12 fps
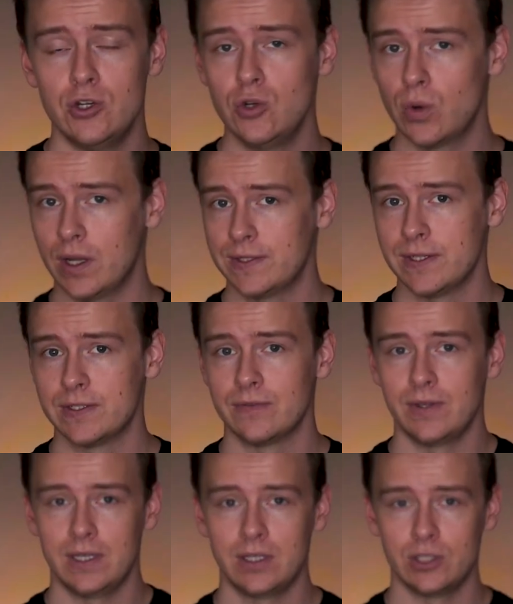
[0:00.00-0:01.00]
nuances
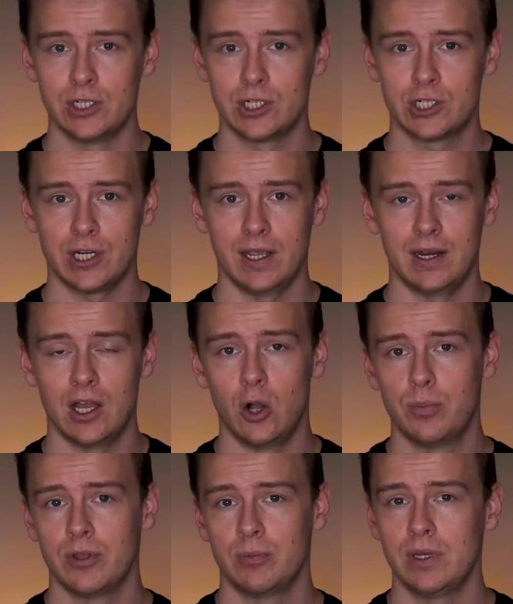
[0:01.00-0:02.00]
of English and
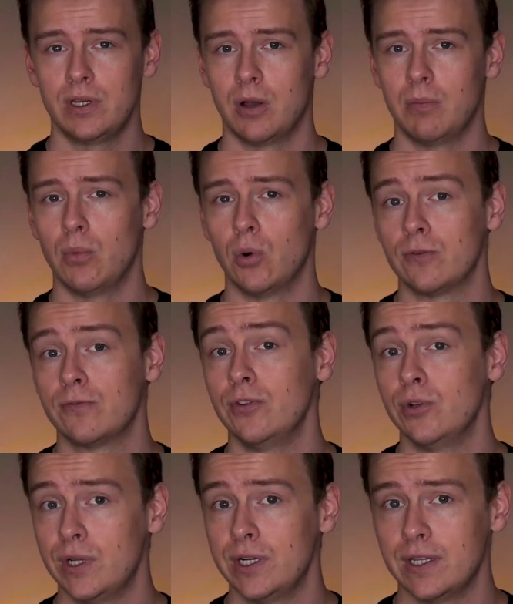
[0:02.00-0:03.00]
help them become more
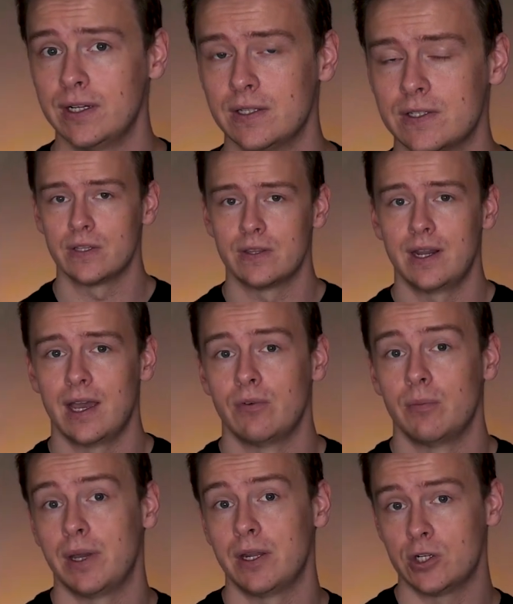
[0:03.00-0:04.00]
fluent in it so they'd have a
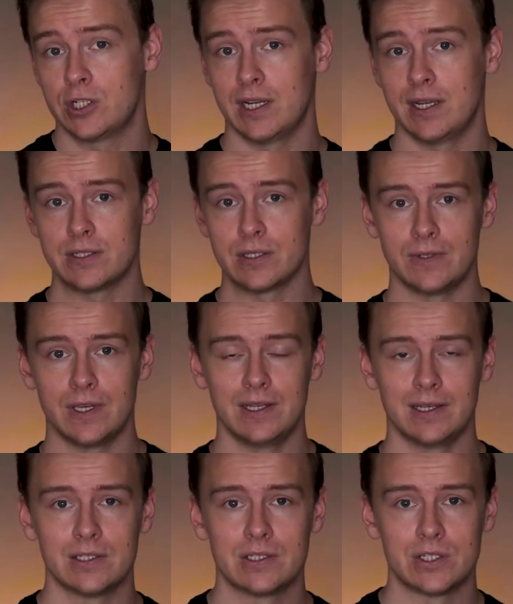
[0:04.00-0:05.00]
better chance of
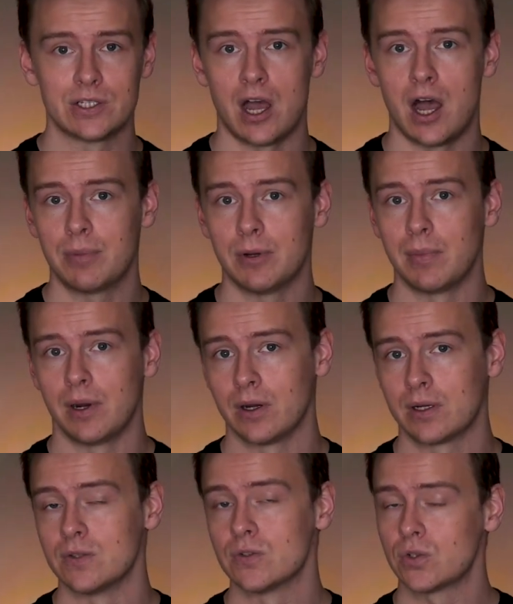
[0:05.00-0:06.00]
getting into top
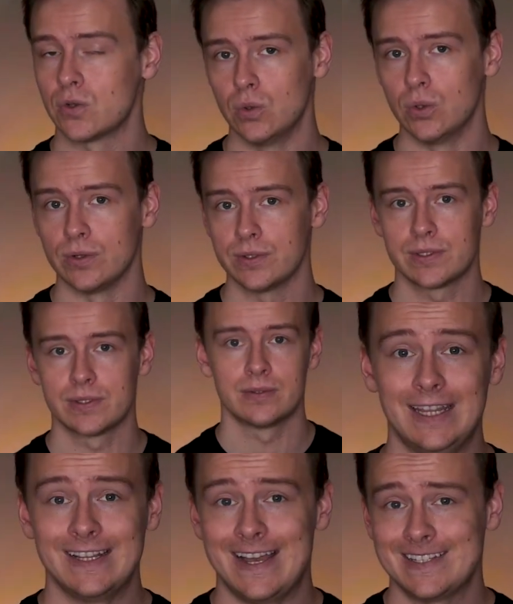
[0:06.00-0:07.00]
American schools.
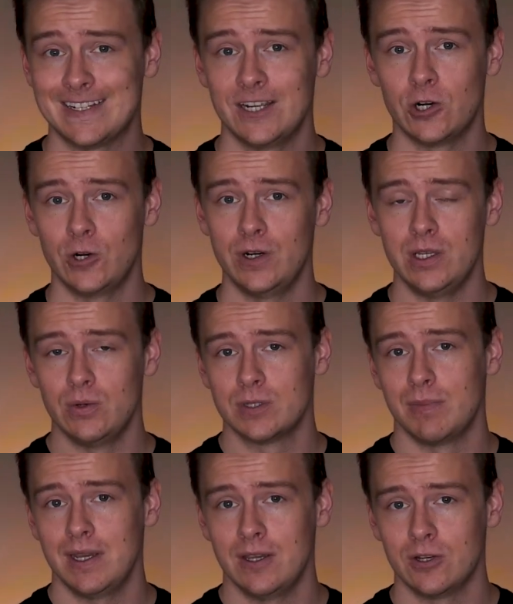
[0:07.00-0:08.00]
And last I heard, he was
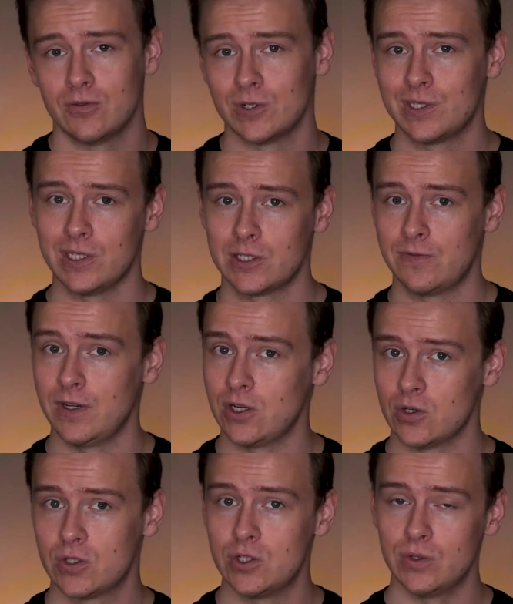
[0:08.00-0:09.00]
making over six
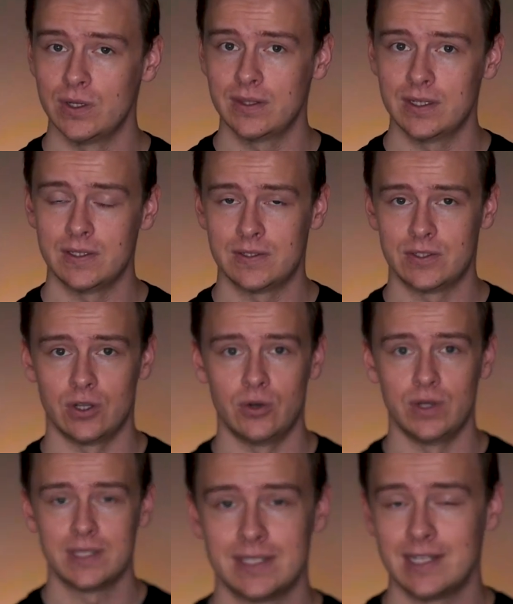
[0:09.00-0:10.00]
figures doing this,
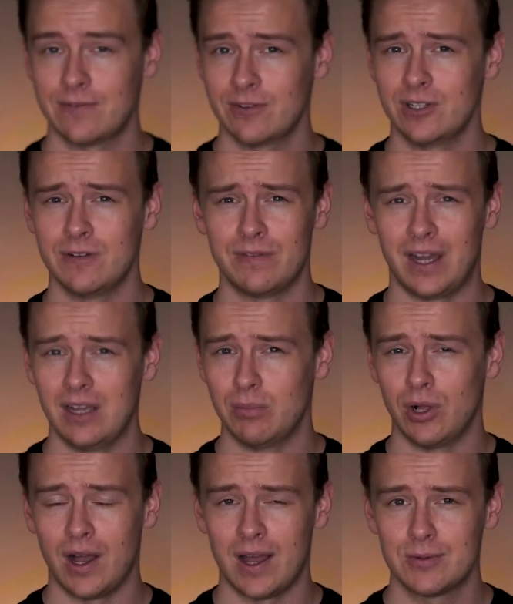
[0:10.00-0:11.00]
so it's definitely a
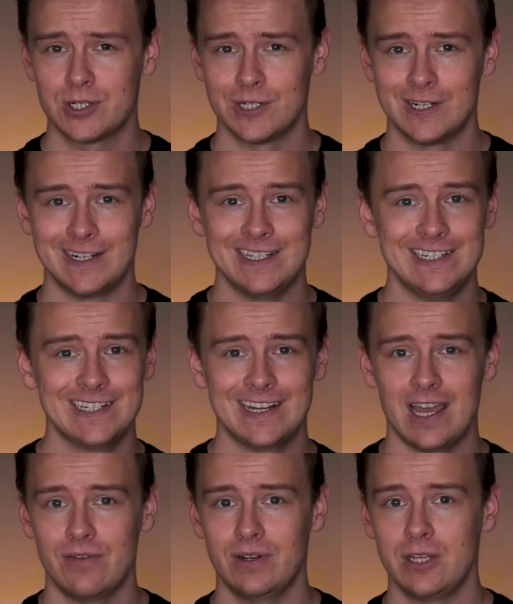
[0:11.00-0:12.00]
viable option, and he didn't
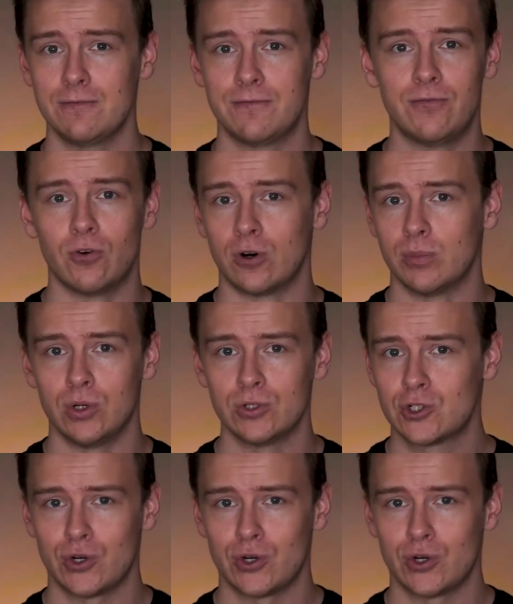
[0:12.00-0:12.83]
have any formal